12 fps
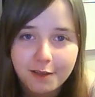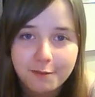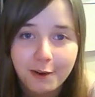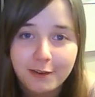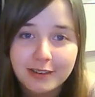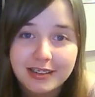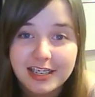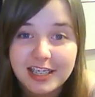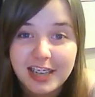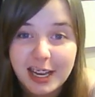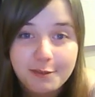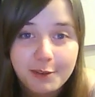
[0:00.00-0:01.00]
But obviously she
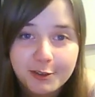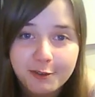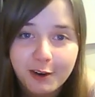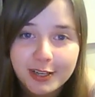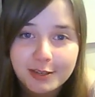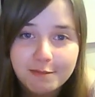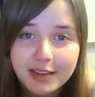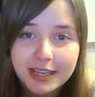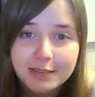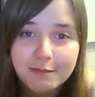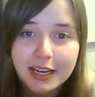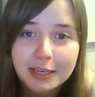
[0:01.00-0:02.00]
has as much right
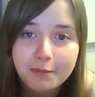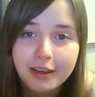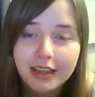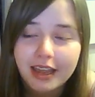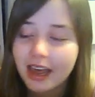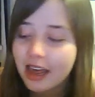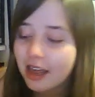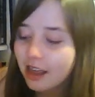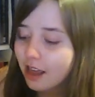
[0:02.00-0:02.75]
as me to be there.